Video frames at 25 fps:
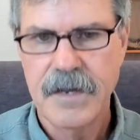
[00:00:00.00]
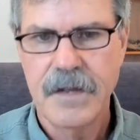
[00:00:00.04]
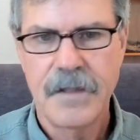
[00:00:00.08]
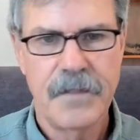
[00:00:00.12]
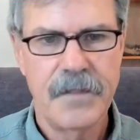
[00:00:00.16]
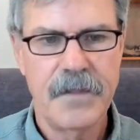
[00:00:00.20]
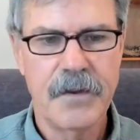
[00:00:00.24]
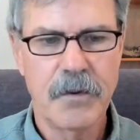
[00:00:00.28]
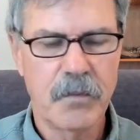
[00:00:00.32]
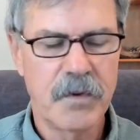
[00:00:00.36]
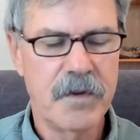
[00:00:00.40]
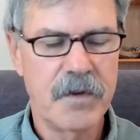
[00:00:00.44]

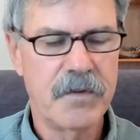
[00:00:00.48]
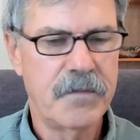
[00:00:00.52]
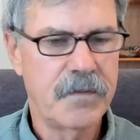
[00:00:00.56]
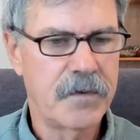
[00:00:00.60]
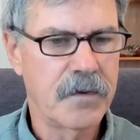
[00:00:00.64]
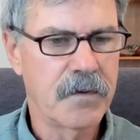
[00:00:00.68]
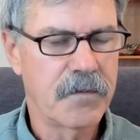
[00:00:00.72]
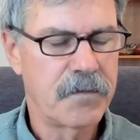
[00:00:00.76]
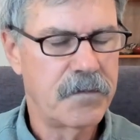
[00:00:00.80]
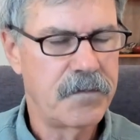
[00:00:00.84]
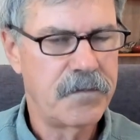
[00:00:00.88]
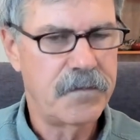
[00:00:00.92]
that we
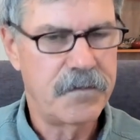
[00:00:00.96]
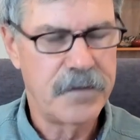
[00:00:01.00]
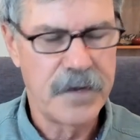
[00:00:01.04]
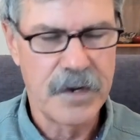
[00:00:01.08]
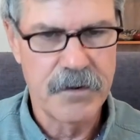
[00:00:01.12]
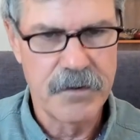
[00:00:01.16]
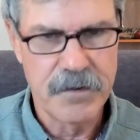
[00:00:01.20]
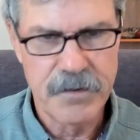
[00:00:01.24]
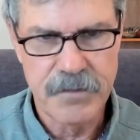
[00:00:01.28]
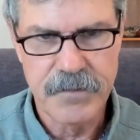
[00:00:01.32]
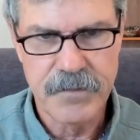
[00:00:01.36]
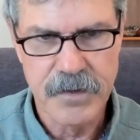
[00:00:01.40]
feel
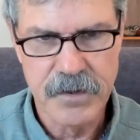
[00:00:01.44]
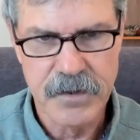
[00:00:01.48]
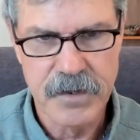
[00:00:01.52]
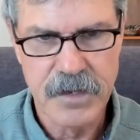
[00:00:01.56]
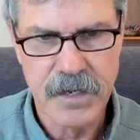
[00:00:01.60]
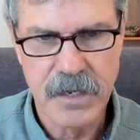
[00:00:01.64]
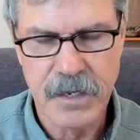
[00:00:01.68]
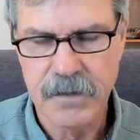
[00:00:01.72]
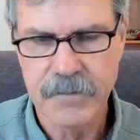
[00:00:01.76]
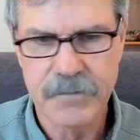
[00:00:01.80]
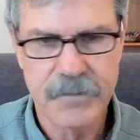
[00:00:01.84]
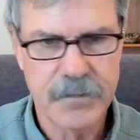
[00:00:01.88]
very, very
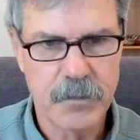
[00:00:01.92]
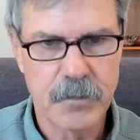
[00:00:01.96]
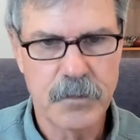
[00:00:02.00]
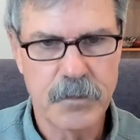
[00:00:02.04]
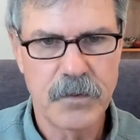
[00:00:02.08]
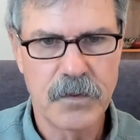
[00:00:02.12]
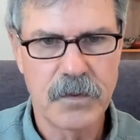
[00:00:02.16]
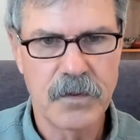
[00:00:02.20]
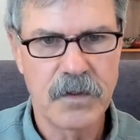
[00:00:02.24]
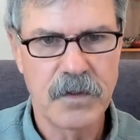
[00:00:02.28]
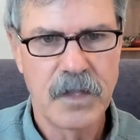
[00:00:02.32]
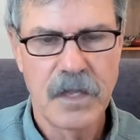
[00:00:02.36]

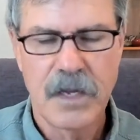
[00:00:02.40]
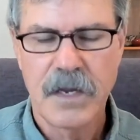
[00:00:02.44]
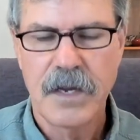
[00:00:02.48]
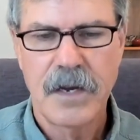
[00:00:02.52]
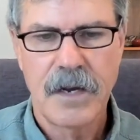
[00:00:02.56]
comfortable,